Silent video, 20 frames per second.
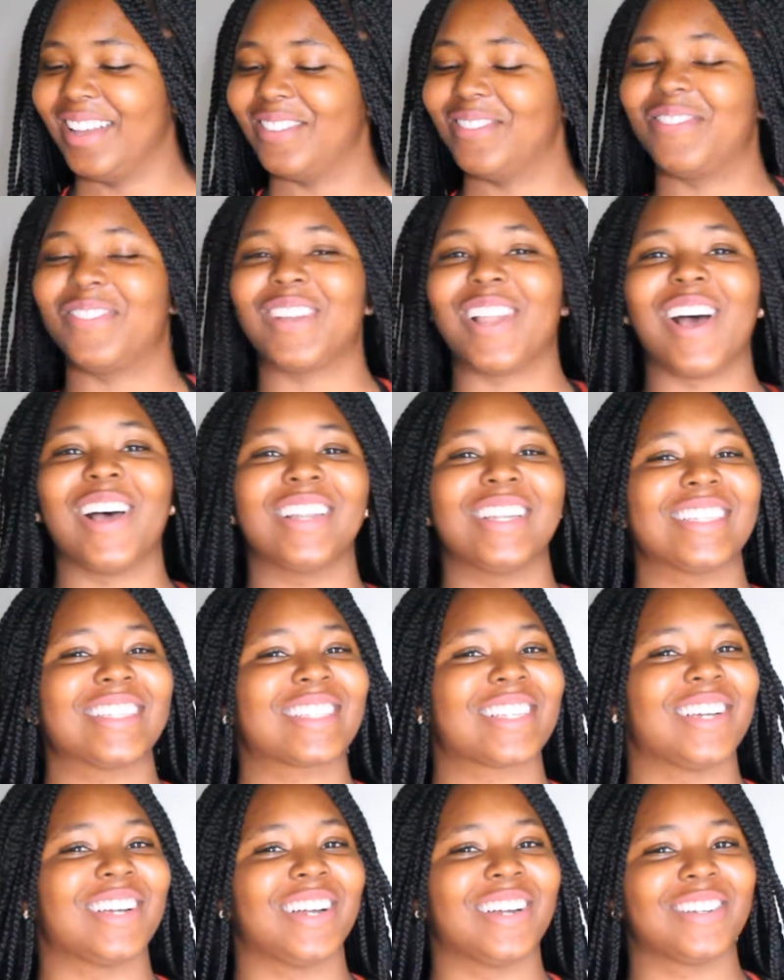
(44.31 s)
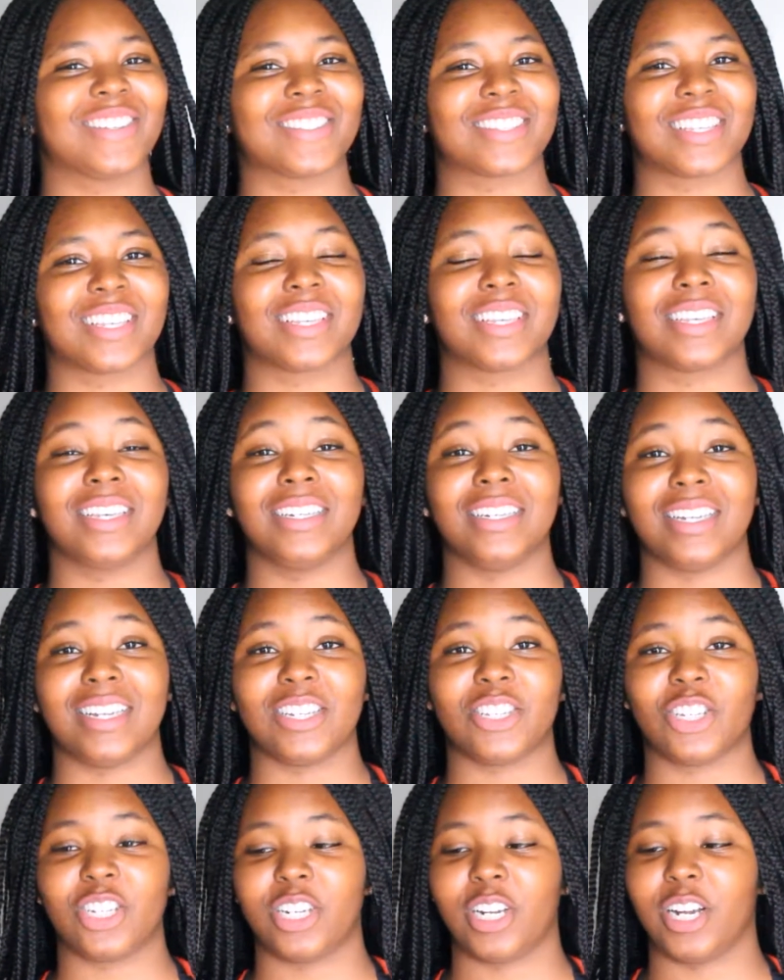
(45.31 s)
Flawless Curls
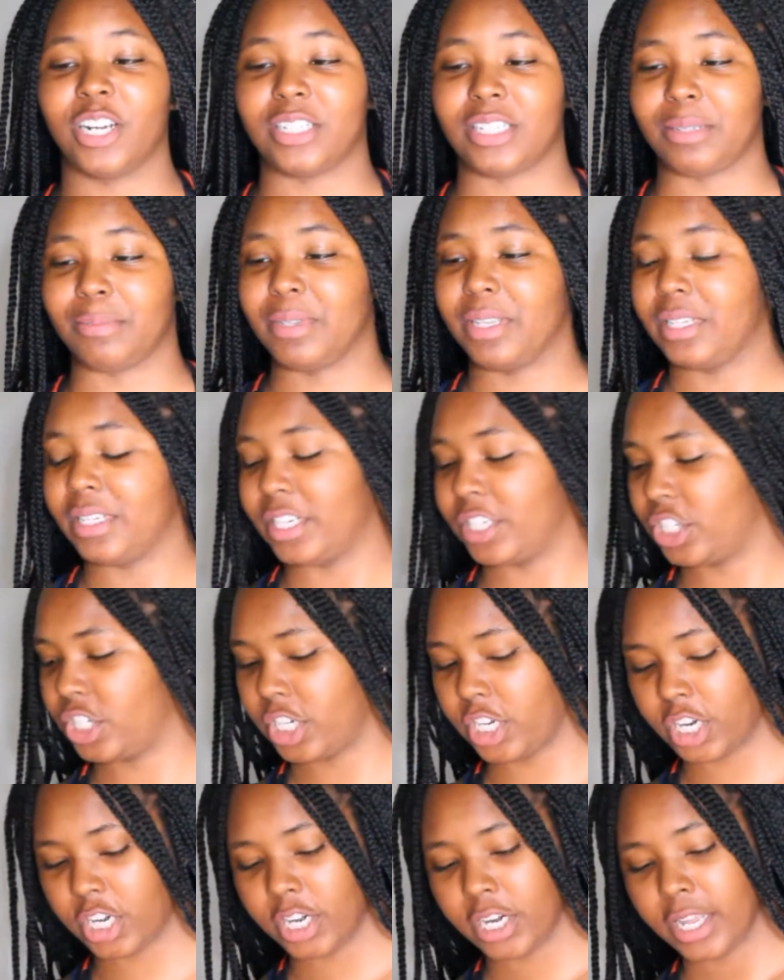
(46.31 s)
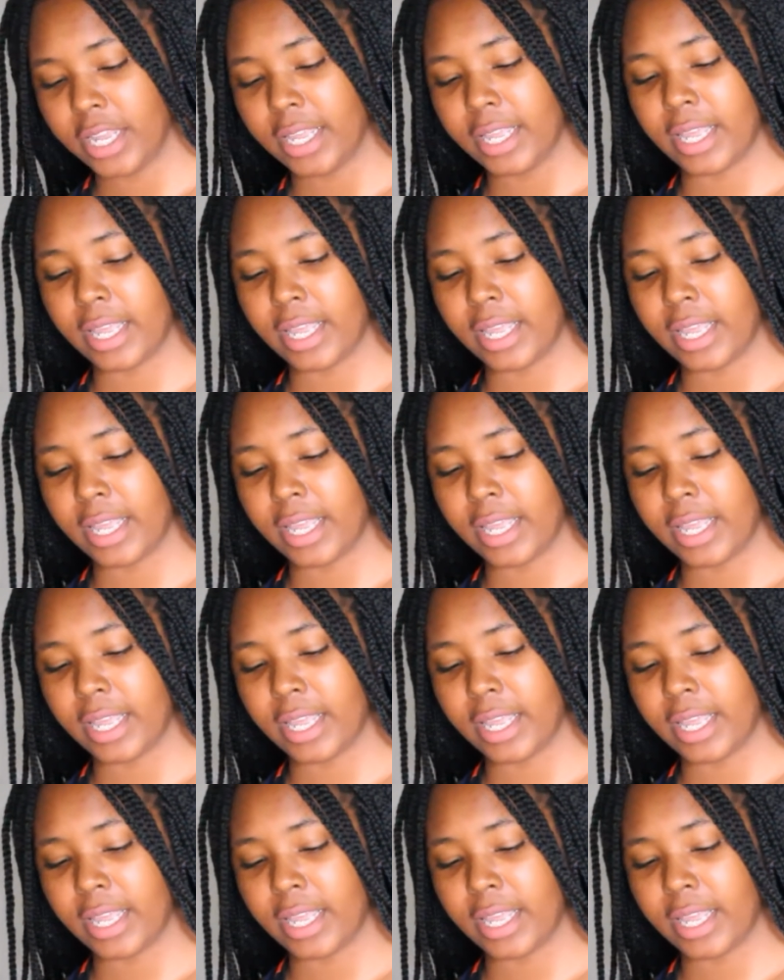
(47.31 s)
conditioner, deep conditioner,